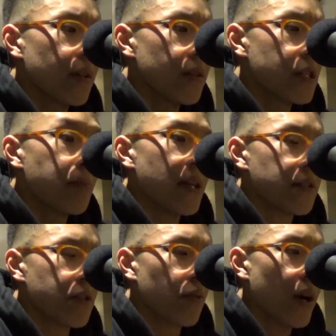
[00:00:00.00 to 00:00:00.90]

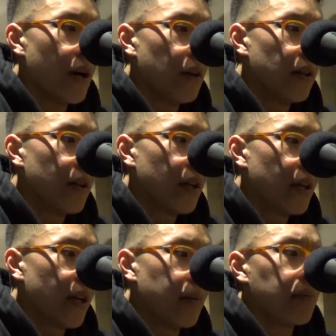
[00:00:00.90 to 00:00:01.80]
space as well,
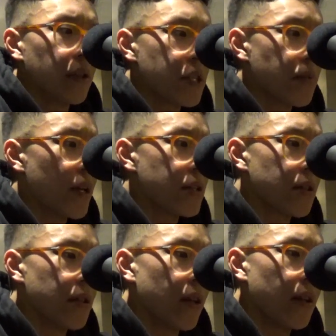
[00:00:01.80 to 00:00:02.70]
and police space,
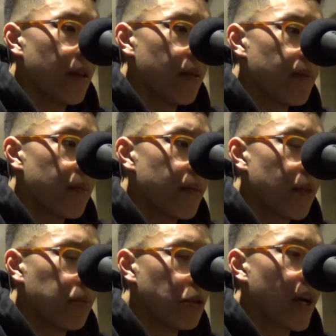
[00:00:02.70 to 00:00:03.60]
and
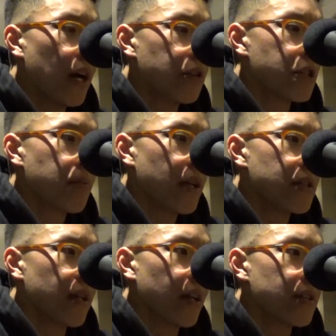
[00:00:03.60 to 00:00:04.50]
the blue collar
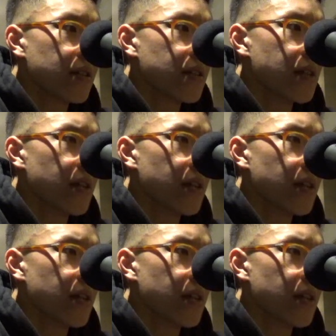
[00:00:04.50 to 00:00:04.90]
space. I guess it's the